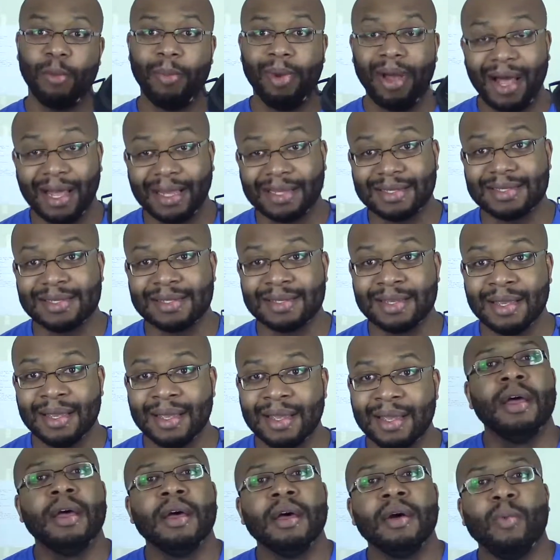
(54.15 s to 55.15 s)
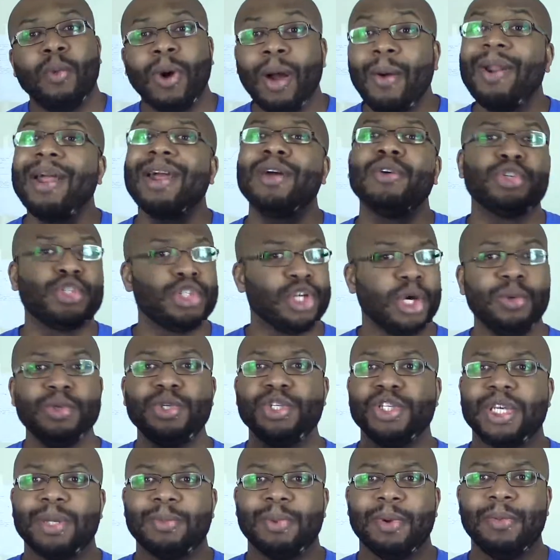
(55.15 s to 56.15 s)
bucks. Why would I go so
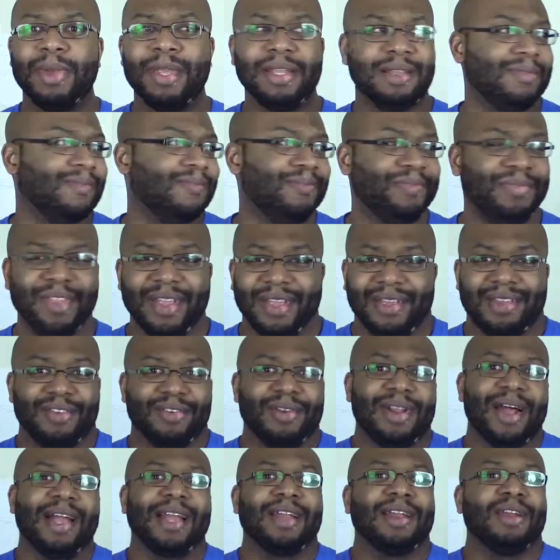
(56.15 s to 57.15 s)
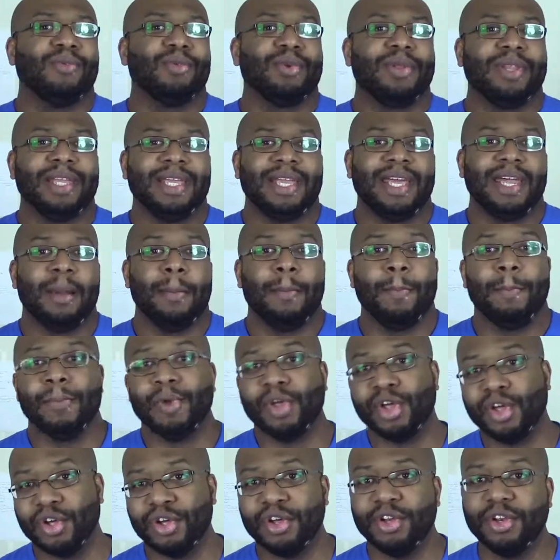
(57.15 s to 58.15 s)
cheap? I mean, you're not going to really get a
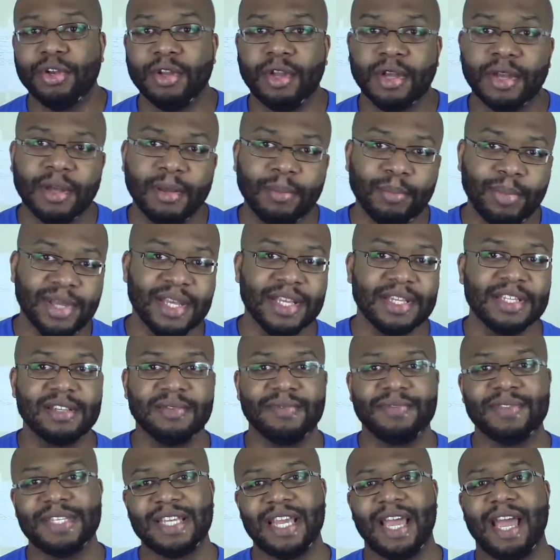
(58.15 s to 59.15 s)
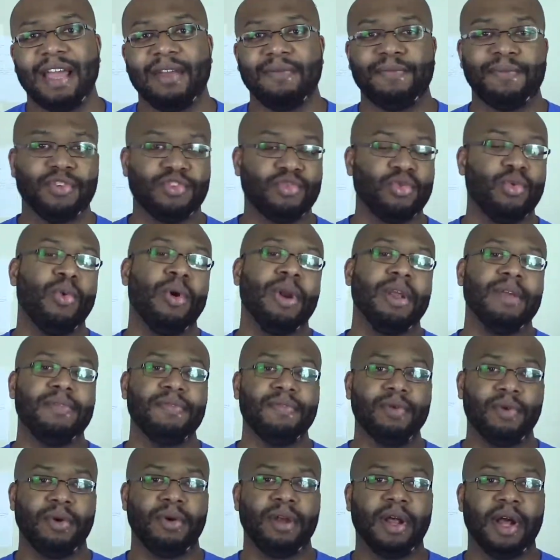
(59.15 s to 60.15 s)
good piece of tech for
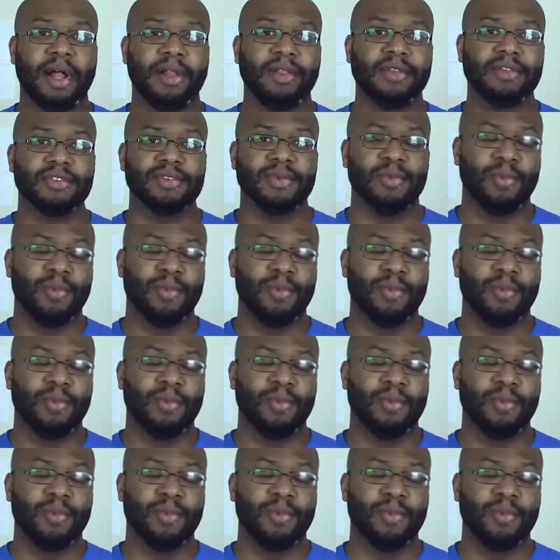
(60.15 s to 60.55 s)
$24.